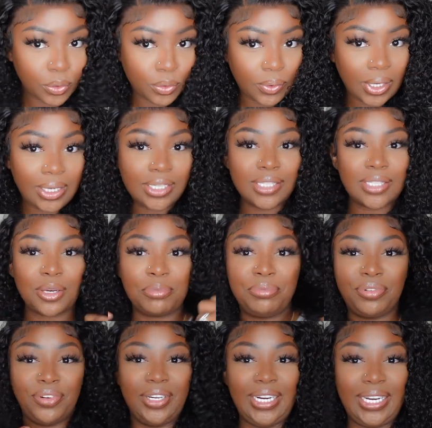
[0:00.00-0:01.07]
Ooh, it looks so
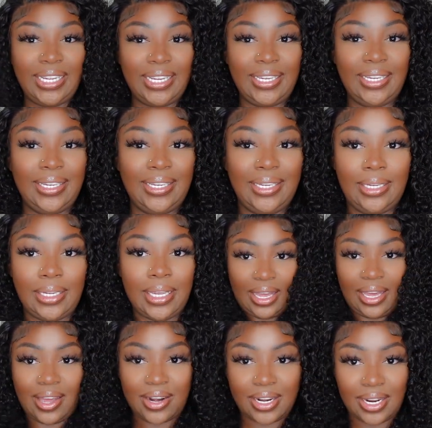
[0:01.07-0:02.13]
pretty. I
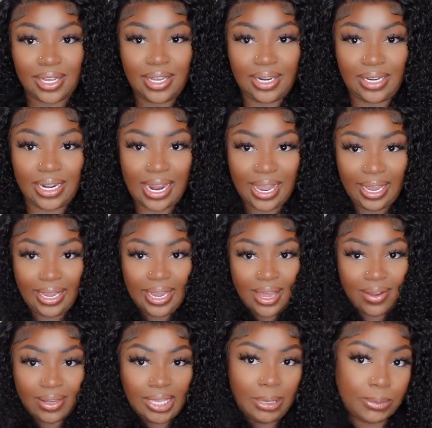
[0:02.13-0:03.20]
got on a hoodie and I hate
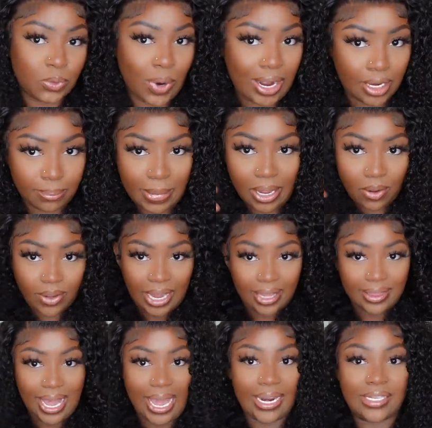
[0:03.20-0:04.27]
how it keeps running back. Okay,
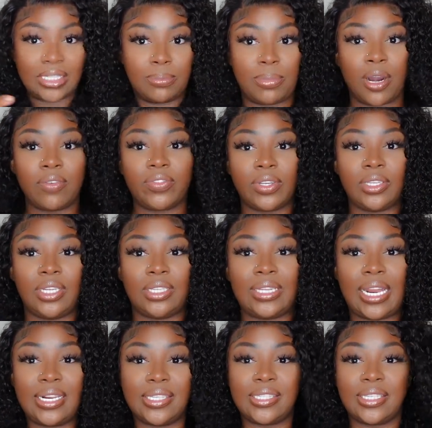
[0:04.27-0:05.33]
that is the perfect look.
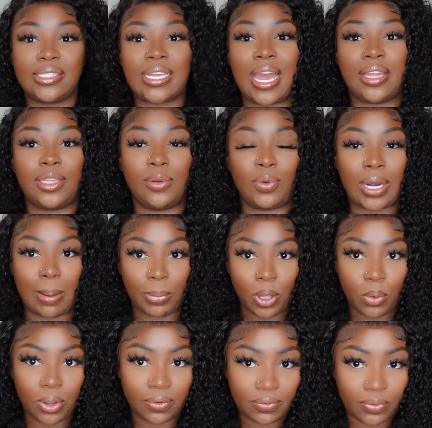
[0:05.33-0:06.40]
That is exactly what I'm going